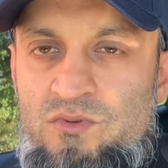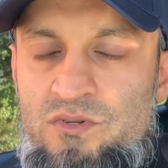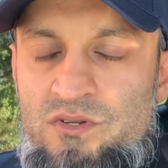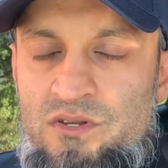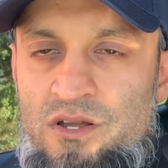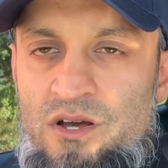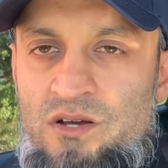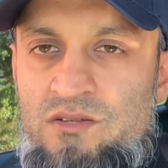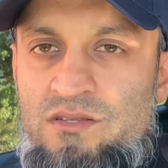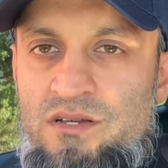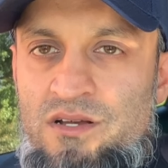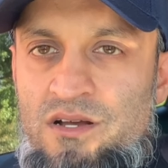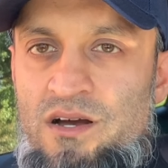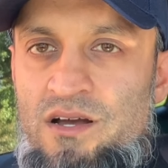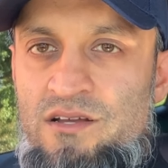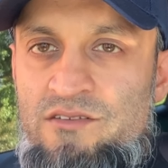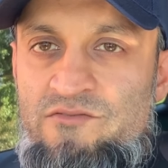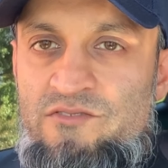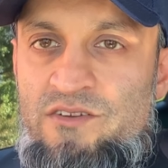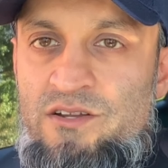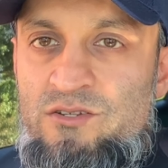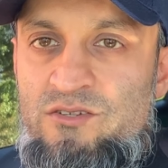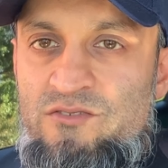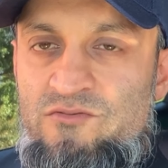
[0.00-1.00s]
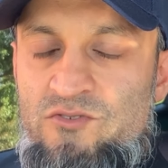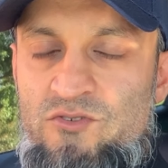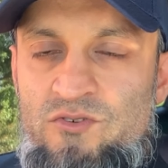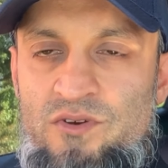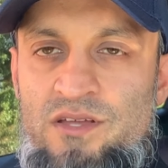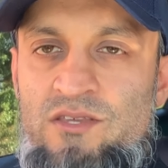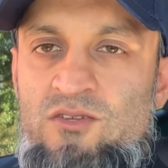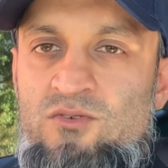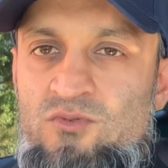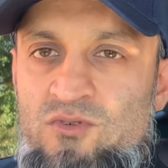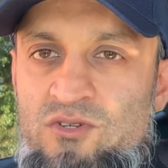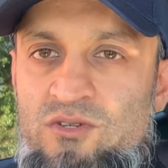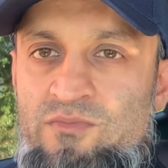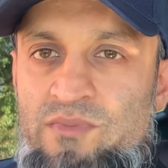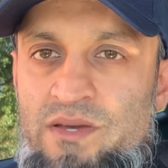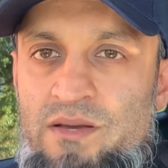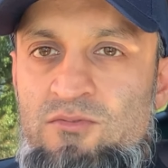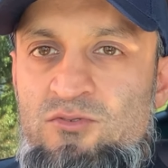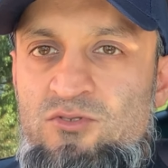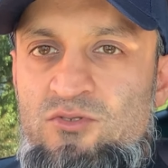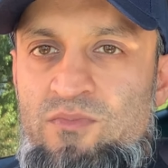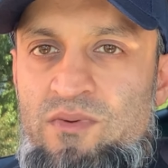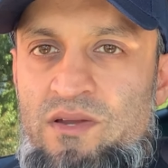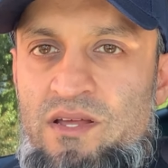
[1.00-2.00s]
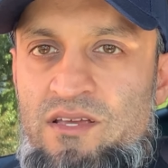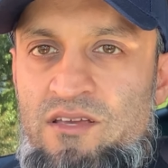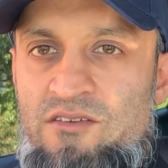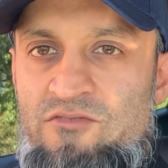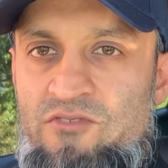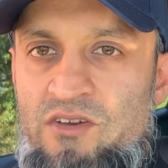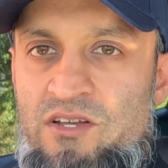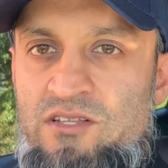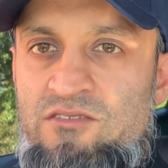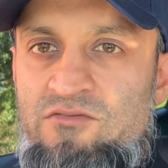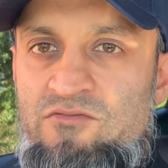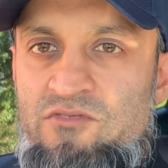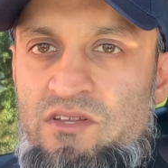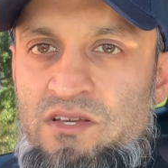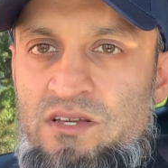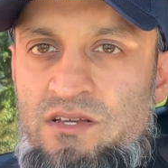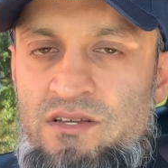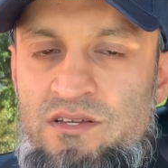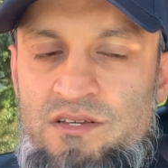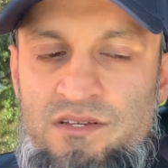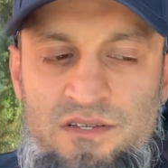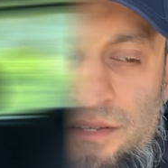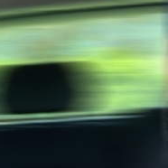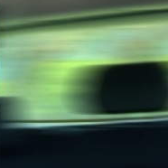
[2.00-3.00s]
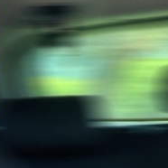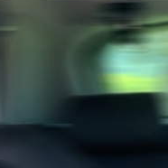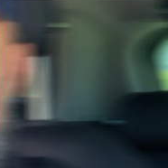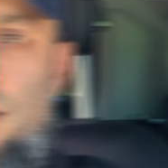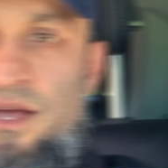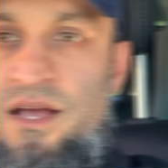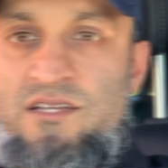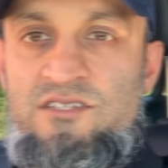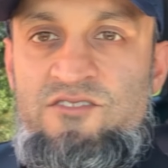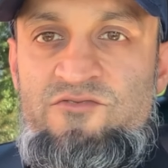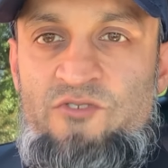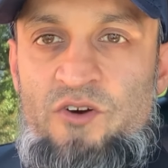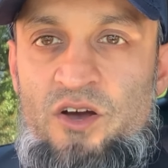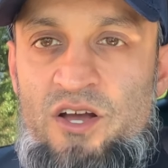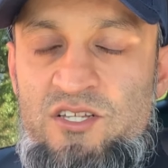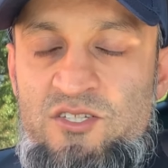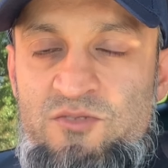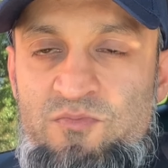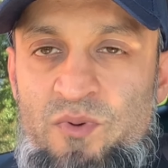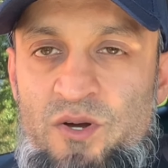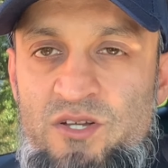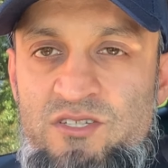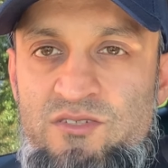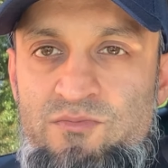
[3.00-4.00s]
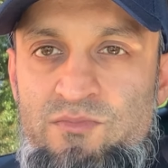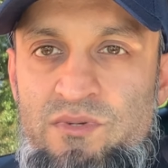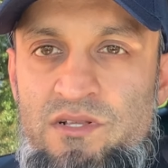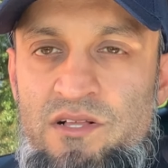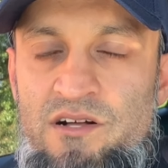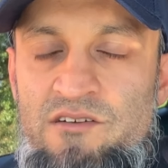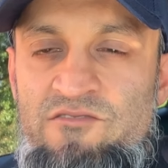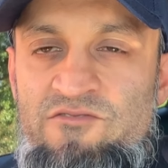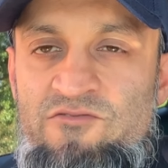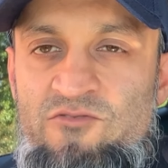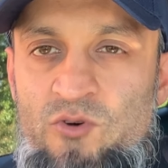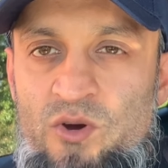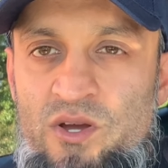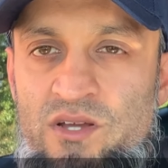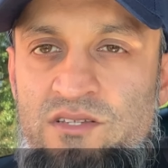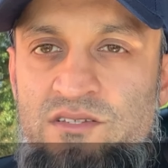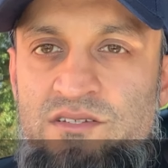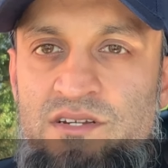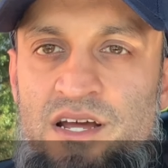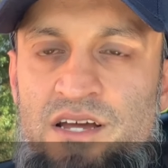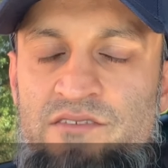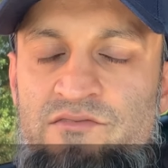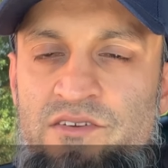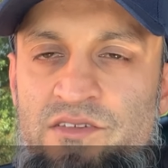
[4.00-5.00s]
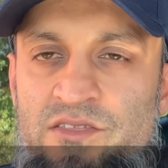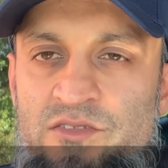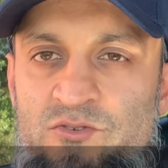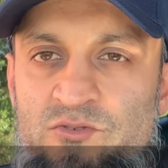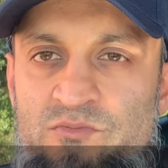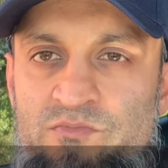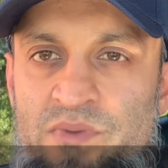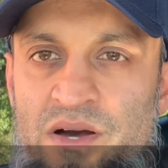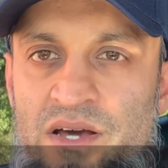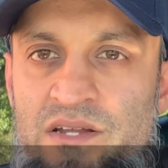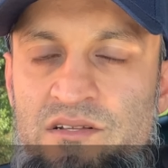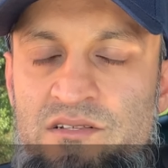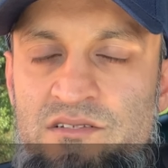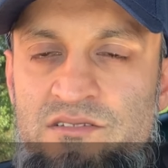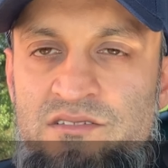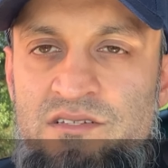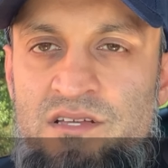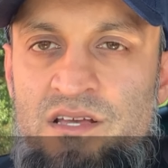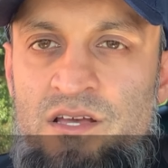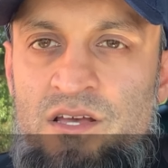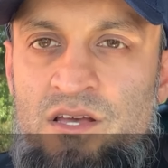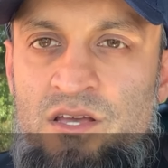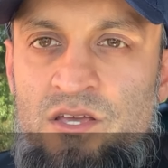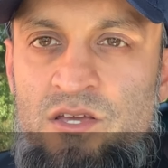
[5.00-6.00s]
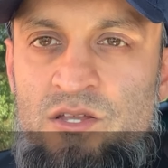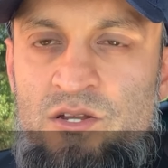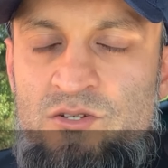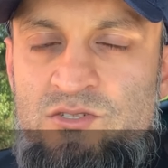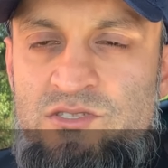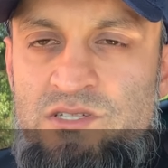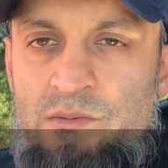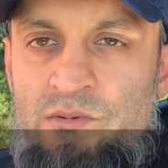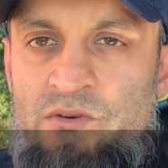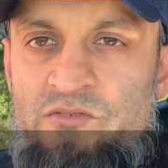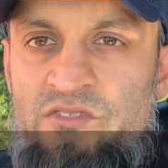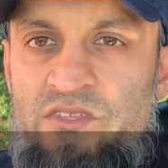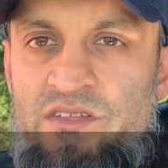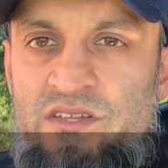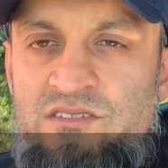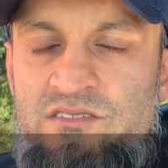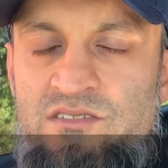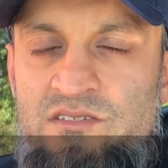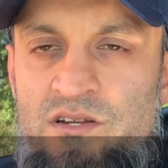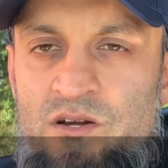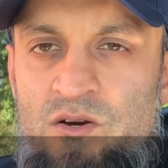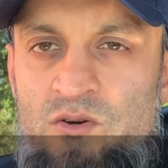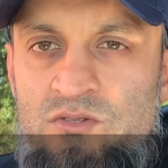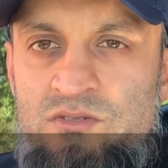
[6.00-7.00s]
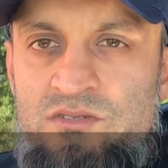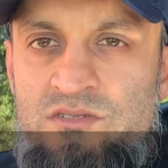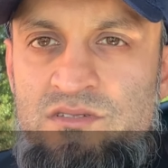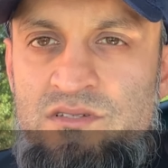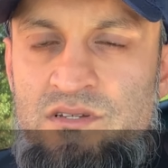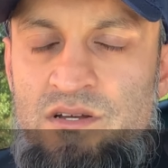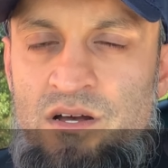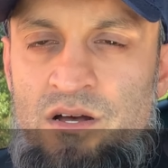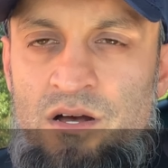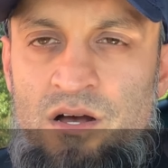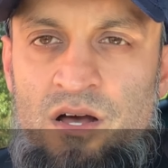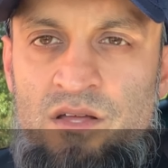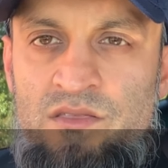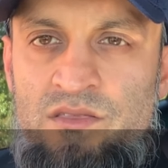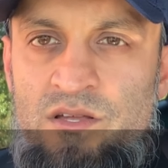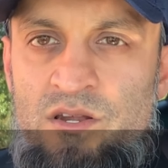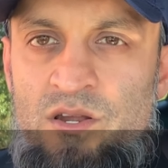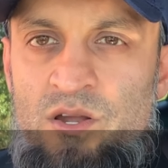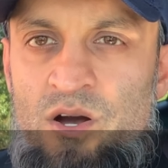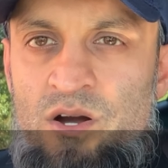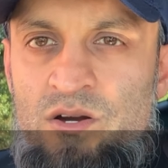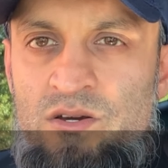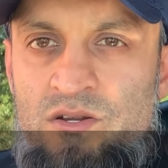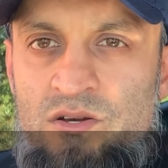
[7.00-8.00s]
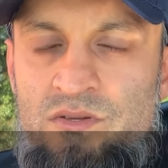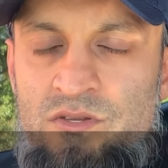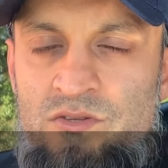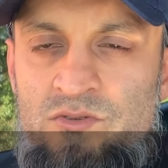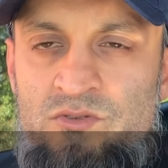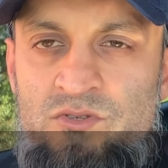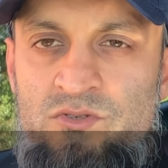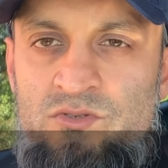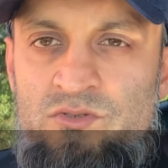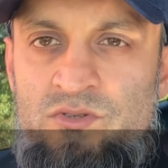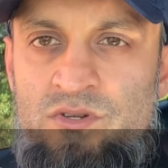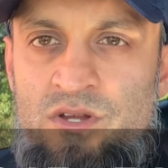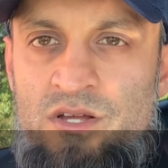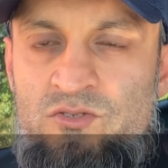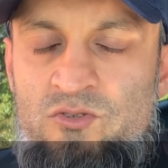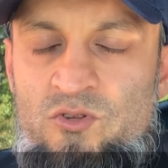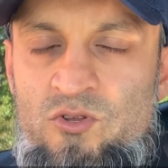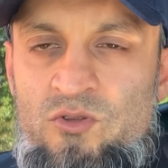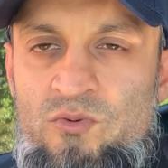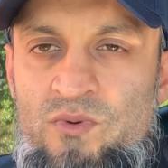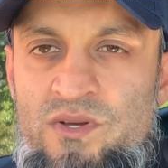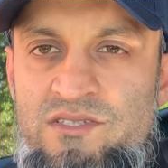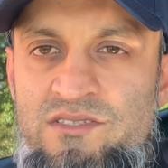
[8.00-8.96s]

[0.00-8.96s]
knock the car in front of you and you wouldn't be able to brake effectively. As far as possible, avoid driving through puddles. Some of these roads on the long road, you're not always